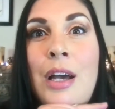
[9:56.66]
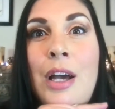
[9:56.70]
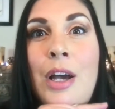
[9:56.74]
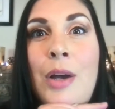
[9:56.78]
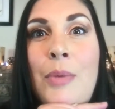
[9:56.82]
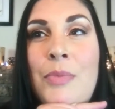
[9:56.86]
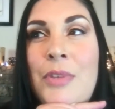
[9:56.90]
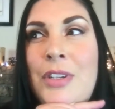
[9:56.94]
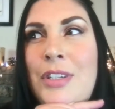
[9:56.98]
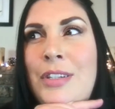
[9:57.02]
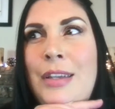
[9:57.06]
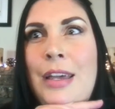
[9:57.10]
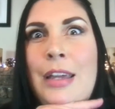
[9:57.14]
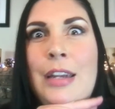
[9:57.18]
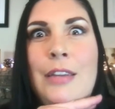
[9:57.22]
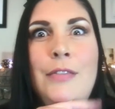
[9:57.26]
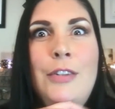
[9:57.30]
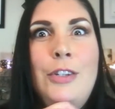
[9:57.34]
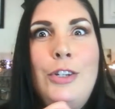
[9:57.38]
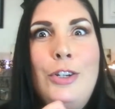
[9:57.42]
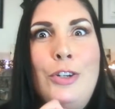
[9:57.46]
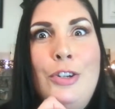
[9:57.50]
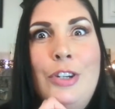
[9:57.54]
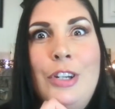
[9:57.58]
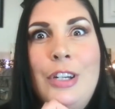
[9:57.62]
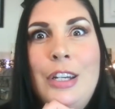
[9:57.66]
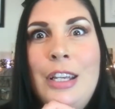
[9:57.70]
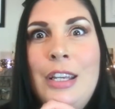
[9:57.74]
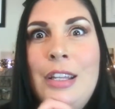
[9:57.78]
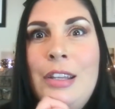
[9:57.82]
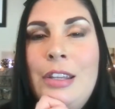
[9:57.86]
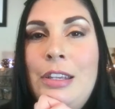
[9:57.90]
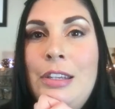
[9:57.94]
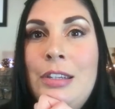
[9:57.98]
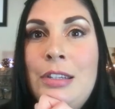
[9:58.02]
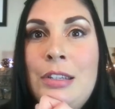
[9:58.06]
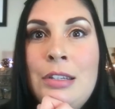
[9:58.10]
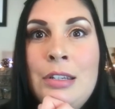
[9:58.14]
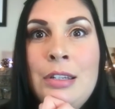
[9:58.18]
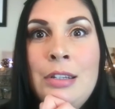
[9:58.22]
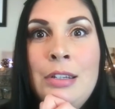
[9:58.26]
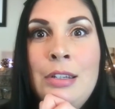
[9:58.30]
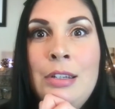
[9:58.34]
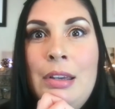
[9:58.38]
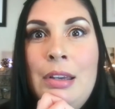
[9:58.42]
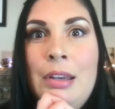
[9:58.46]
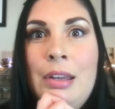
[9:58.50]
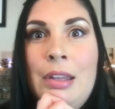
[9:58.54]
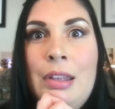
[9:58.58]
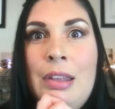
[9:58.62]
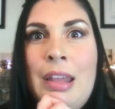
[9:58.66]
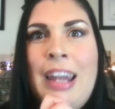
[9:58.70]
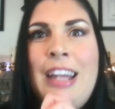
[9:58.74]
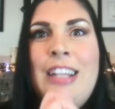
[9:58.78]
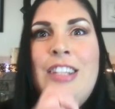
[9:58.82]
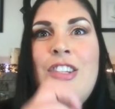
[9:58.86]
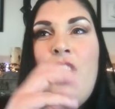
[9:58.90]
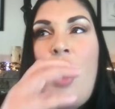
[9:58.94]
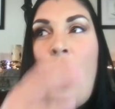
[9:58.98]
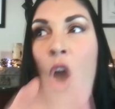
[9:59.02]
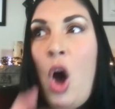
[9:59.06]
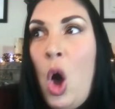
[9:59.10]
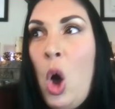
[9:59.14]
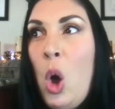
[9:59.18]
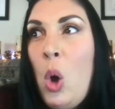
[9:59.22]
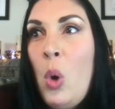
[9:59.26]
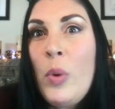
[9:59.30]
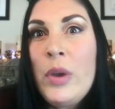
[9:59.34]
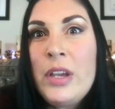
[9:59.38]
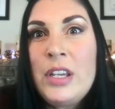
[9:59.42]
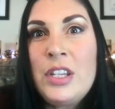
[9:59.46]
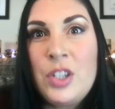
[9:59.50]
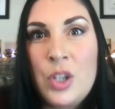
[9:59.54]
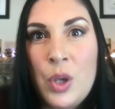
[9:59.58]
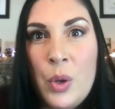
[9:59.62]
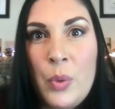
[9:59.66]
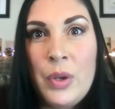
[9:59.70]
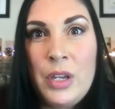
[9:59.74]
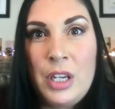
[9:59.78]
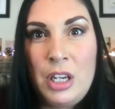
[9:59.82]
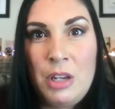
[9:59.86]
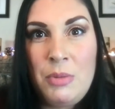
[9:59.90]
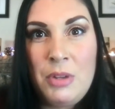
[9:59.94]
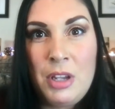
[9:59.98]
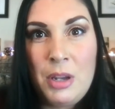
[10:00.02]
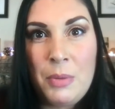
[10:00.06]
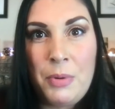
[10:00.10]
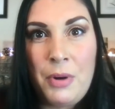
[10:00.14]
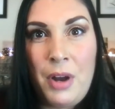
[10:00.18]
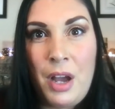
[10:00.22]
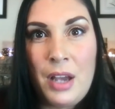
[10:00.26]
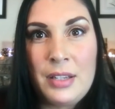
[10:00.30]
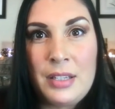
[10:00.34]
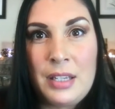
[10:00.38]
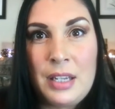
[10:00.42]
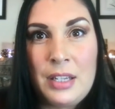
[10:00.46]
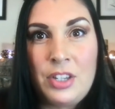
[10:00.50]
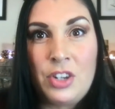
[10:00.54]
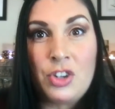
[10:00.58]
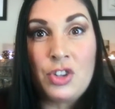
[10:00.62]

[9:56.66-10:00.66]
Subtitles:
this side of eternity at least. That it's always going to be a process.